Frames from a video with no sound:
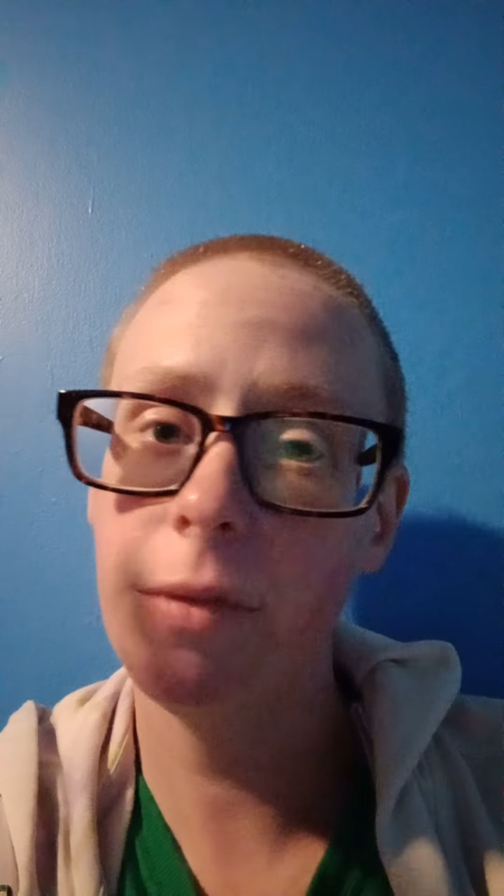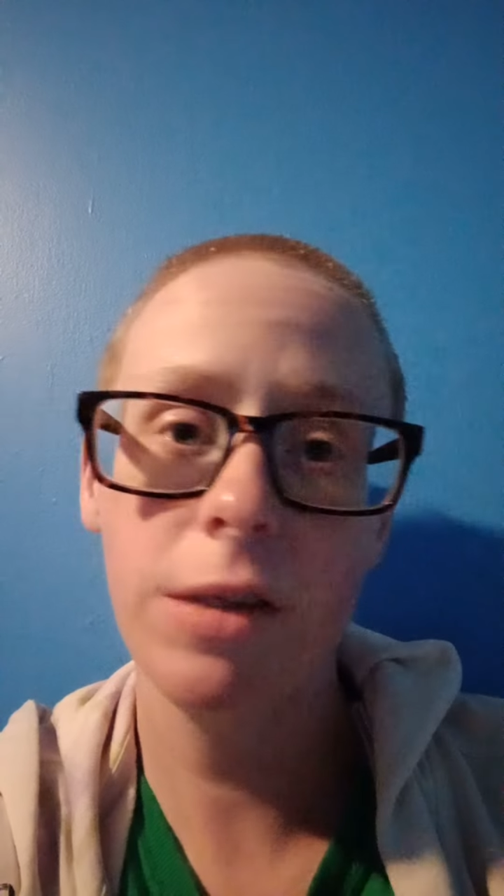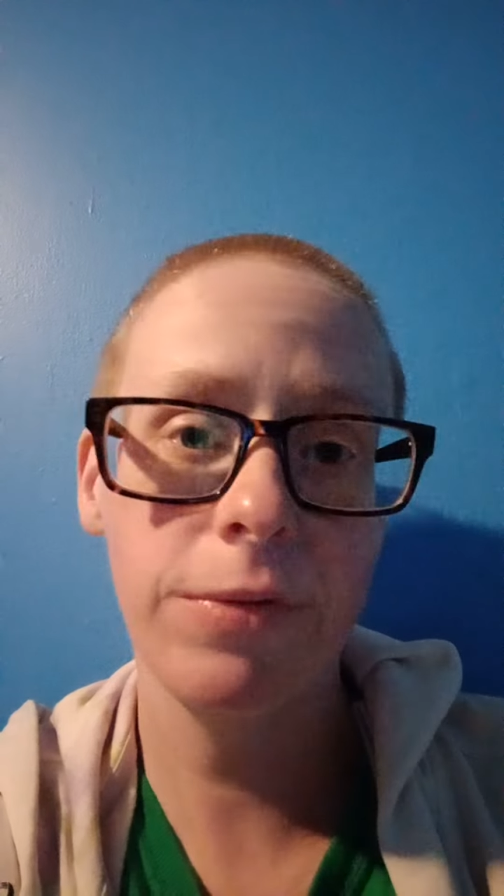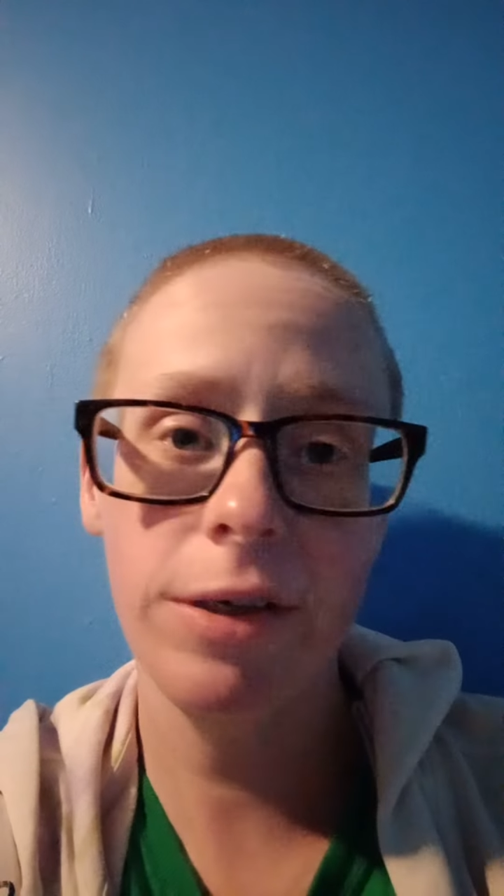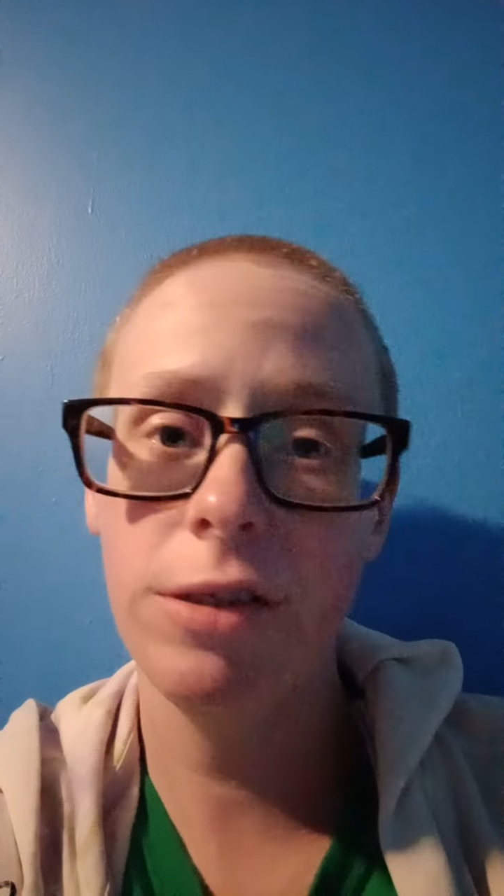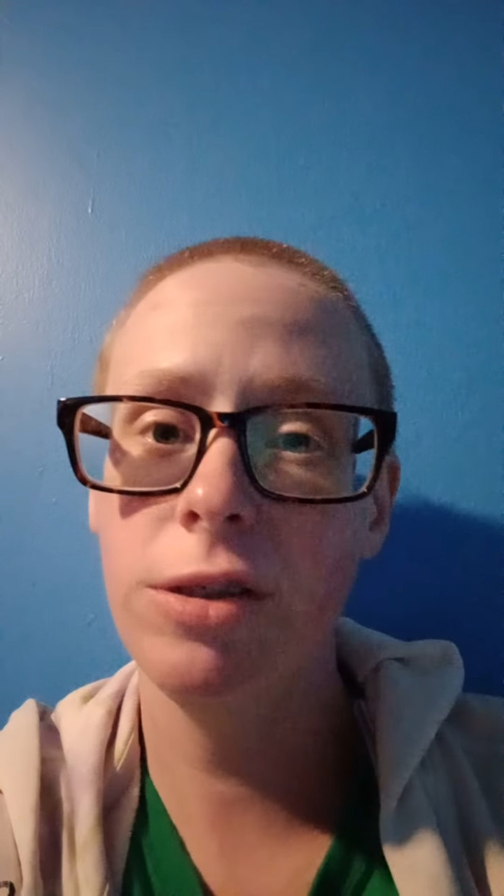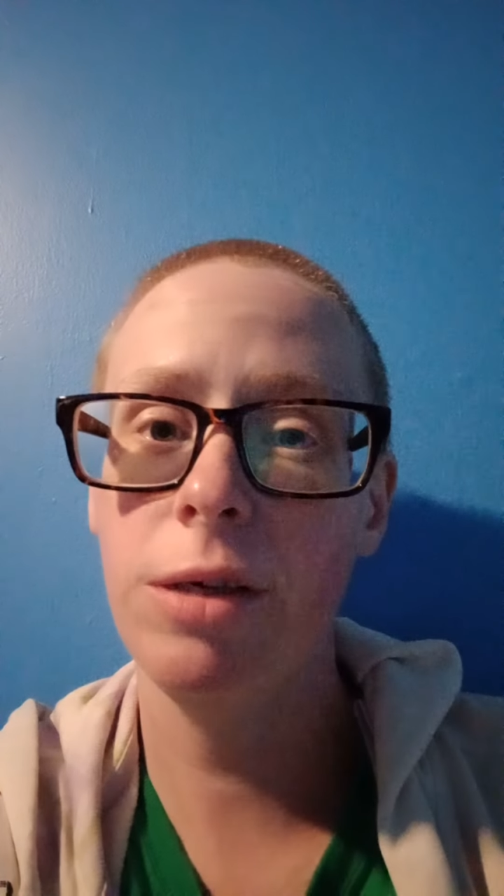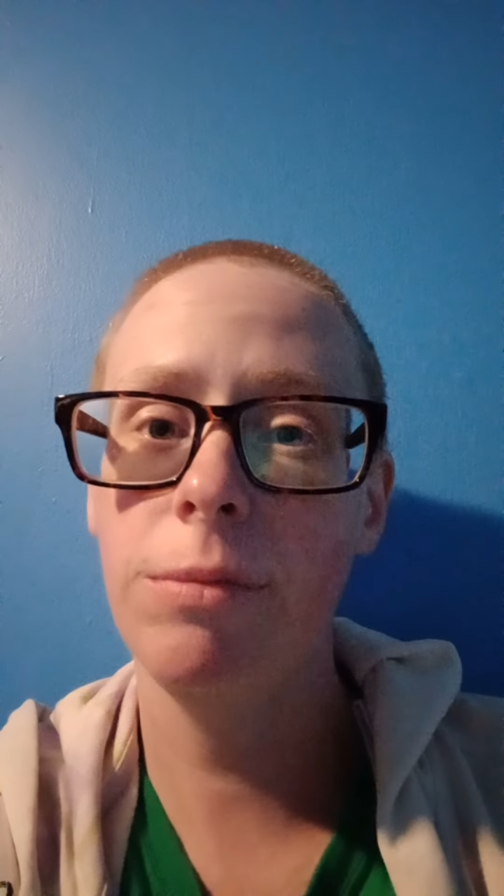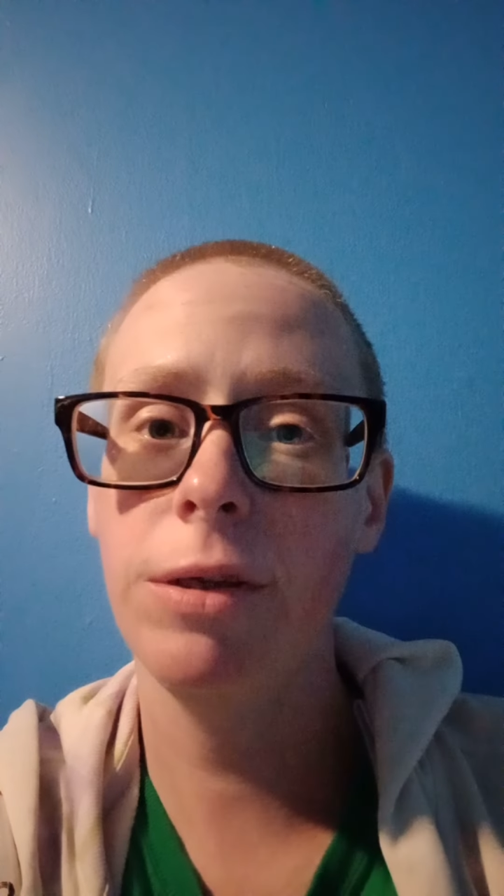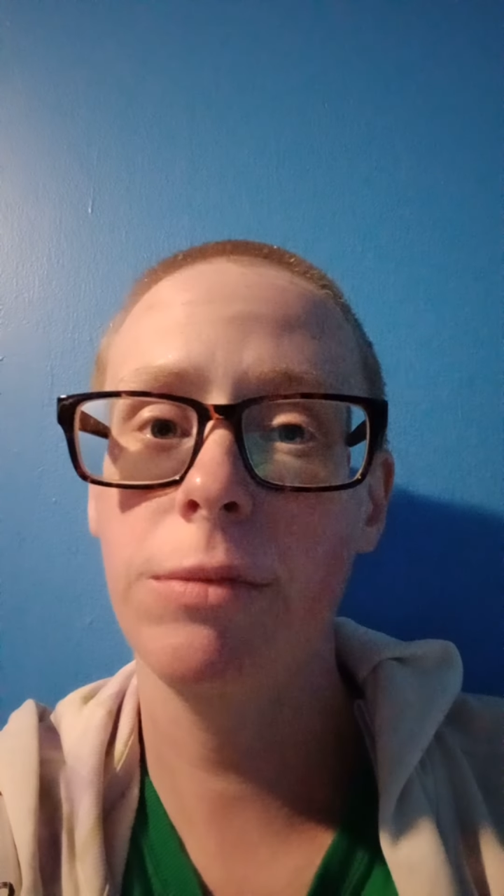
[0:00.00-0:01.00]
to find a
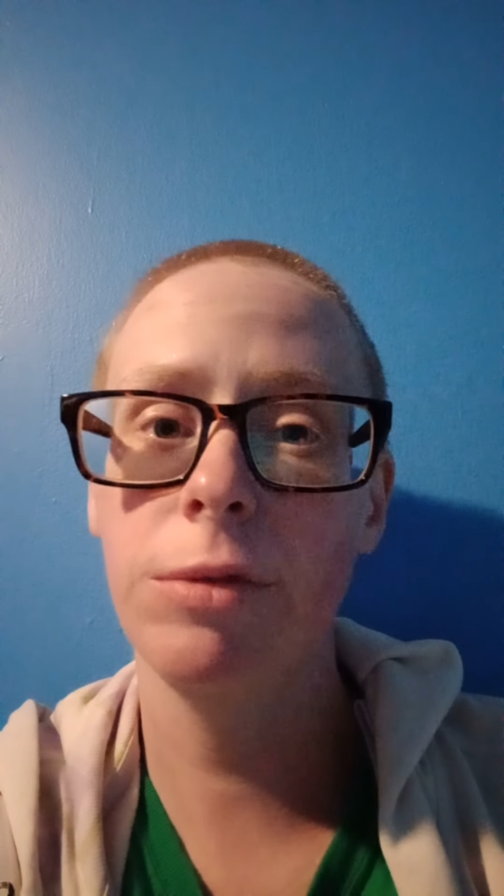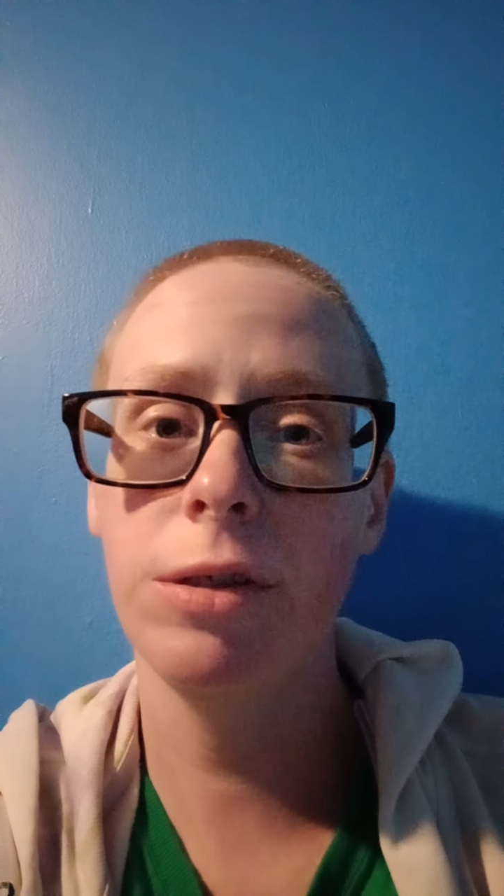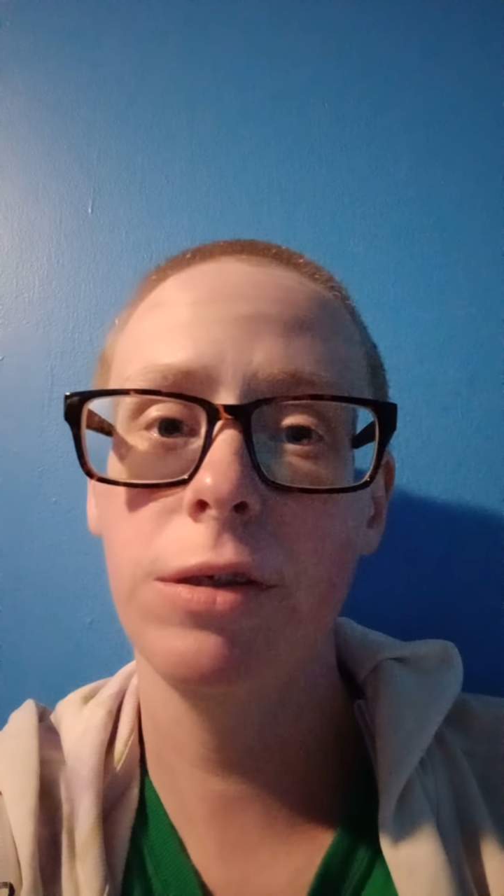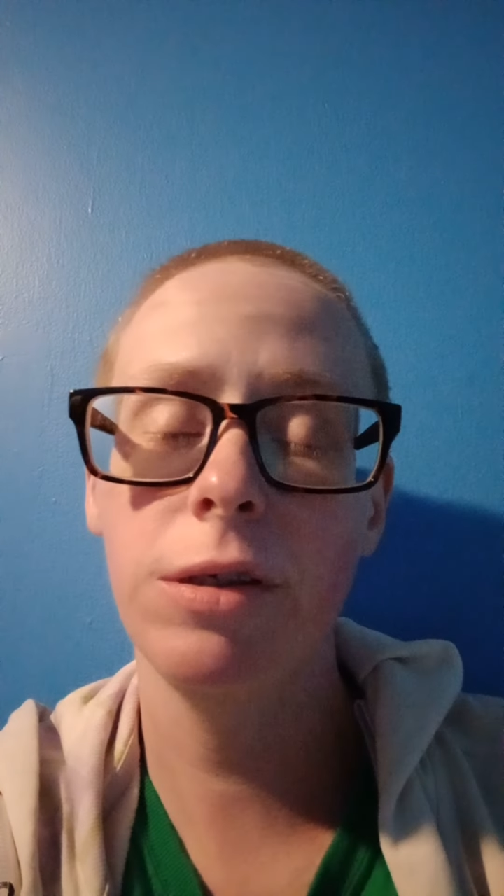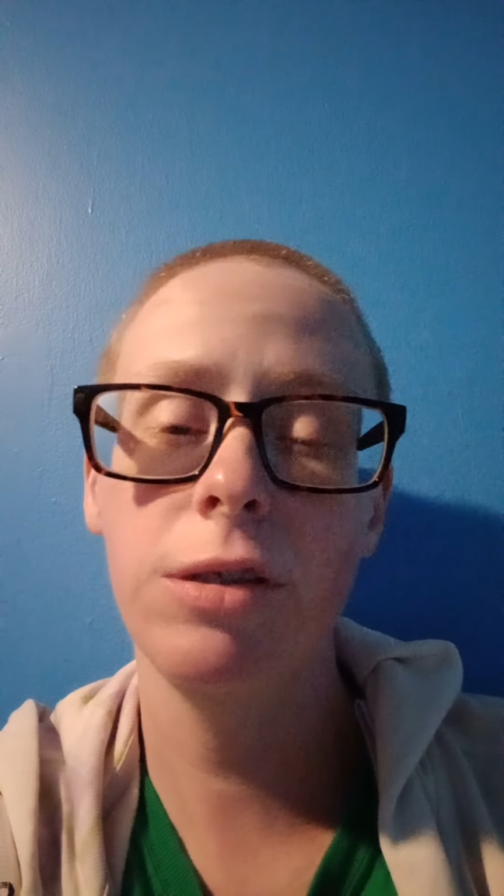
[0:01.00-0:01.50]
job that I'm gonna